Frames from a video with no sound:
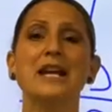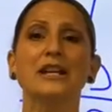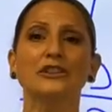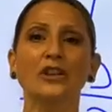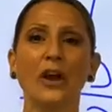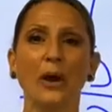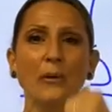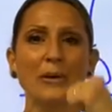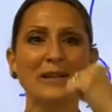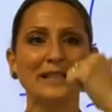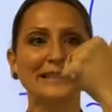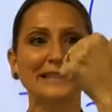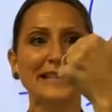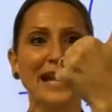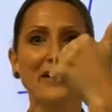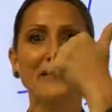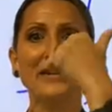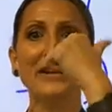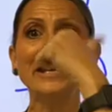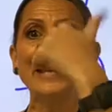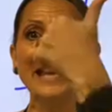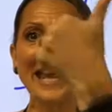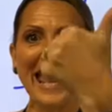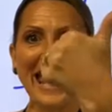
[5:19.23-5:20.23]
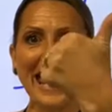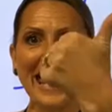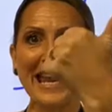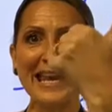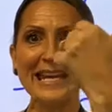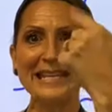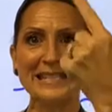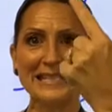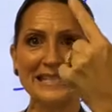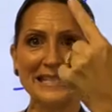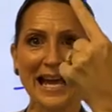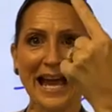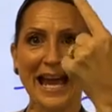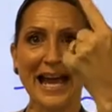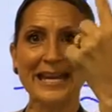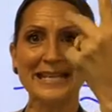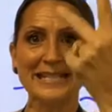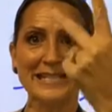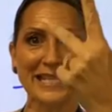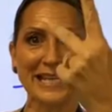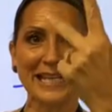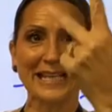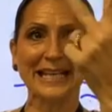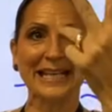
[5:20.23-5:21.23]
So I went 7, 8, 9,
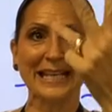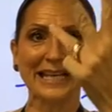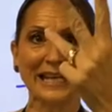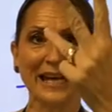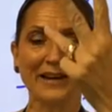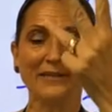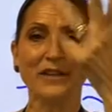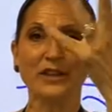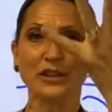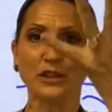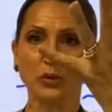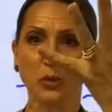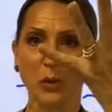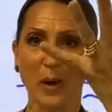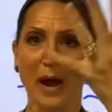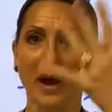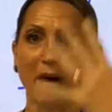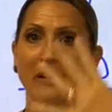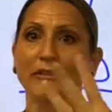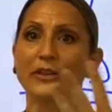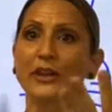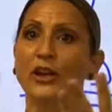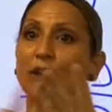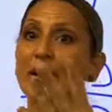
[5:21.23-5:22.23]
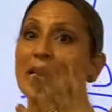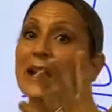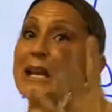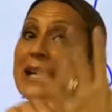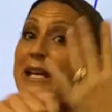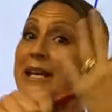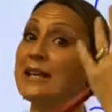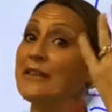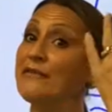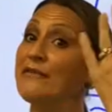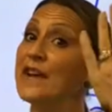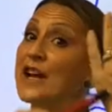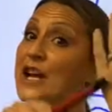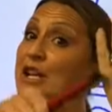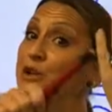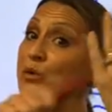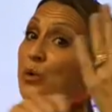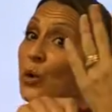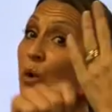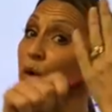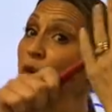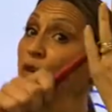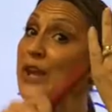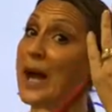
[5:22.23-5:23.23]
10, 11, 12. They're
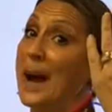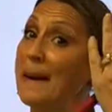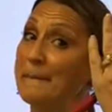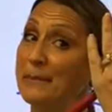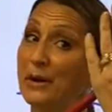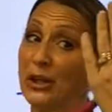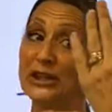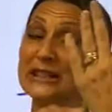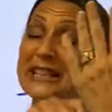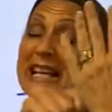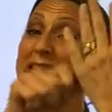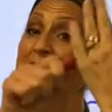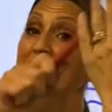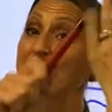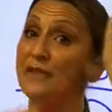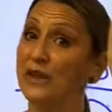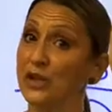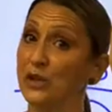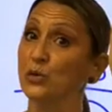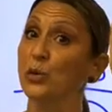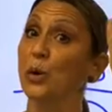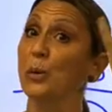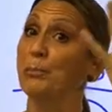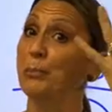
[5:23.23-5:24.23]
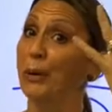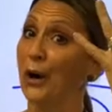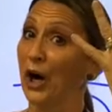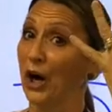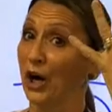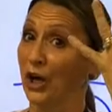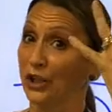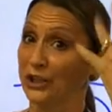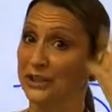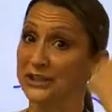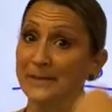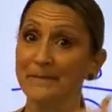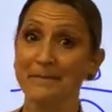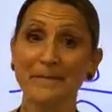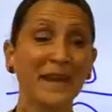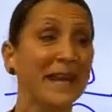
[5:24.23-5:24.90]
individual numbers, individual parts.